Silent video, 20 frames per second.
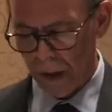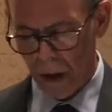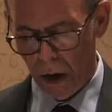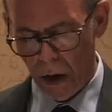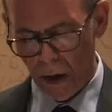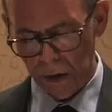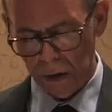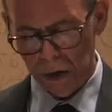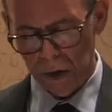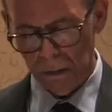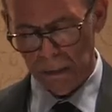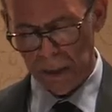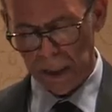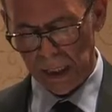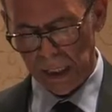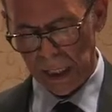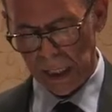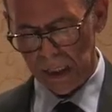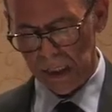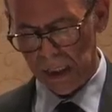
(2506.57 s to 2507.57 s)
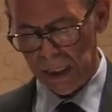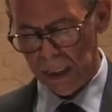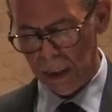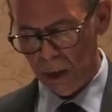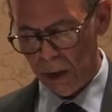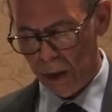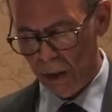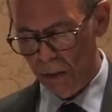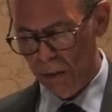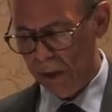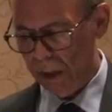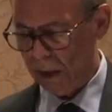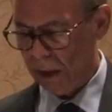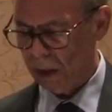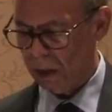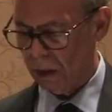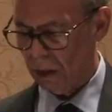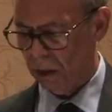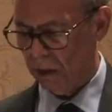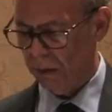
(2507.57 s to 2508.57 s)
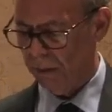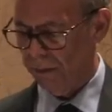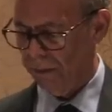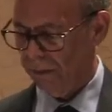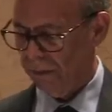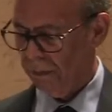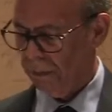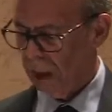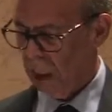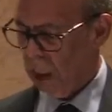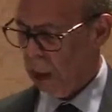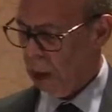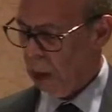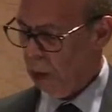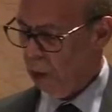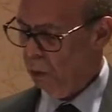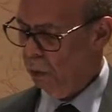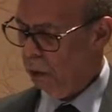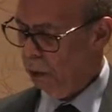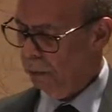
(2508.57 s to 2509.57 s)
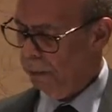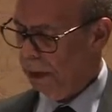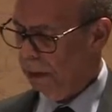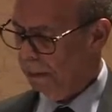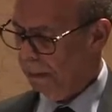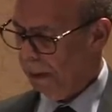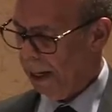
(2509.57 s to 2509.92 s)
also because in doing so, you will be